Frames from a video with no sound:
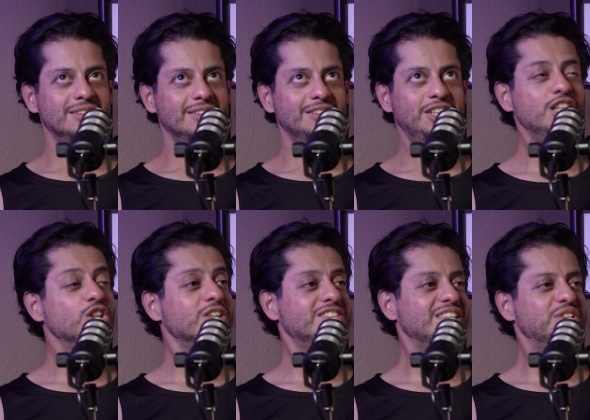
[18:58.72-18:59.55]
He
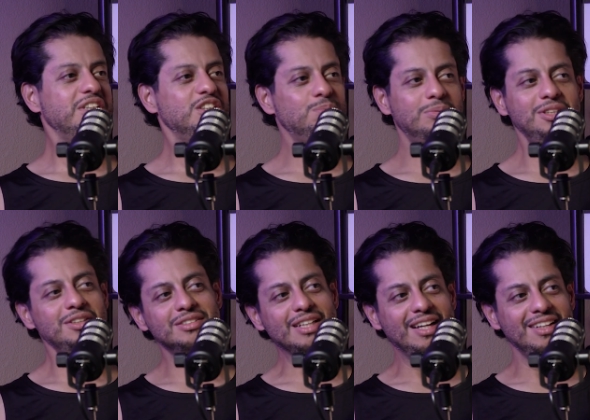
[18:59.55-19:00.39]
looks serious, but
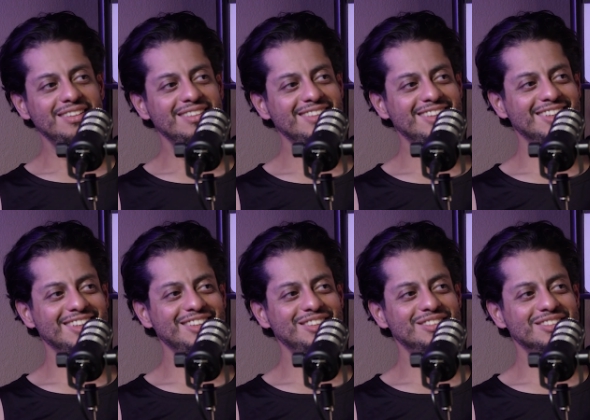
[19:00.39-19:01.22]
he's not. Yeah,
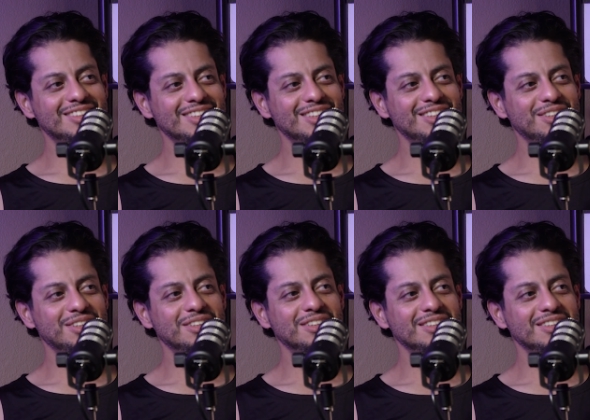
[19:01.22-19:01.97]
he's just a